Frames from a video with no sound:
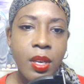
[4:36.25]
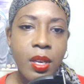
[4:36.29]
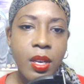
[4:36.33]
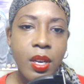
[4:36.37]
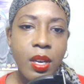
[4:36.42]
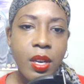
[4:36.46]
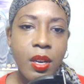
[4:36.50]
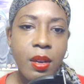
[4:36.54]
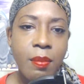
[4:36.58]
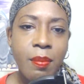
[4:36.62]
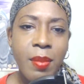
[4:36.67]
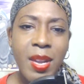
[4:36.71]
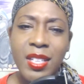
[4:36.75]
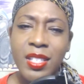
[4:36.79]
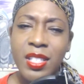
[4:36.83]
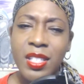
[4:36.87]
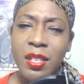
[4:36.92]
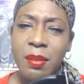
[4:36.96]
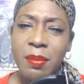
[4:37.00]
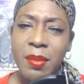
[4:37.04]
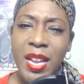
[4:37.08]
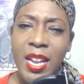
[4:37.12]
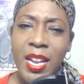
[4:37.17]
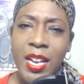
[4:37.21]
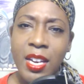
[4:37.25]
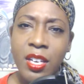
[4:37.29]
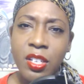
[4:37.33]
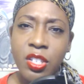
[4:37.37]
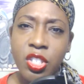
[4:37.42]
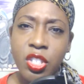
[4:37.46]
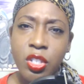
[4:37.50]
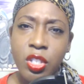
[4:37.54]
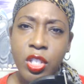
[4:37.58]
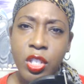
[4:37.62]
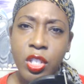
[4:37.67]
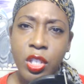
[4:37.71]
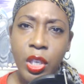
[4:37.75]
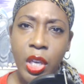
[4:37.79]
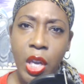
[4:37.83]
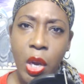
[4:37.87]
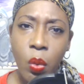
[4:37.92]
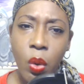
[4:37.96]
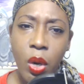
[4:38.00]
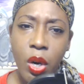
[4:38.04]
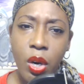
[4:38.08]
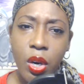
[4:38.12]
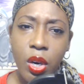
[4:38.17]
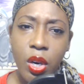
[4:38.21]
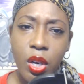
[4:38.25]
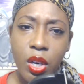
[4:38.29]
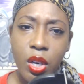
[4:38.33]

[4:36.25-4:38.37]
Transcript: makes him age slower.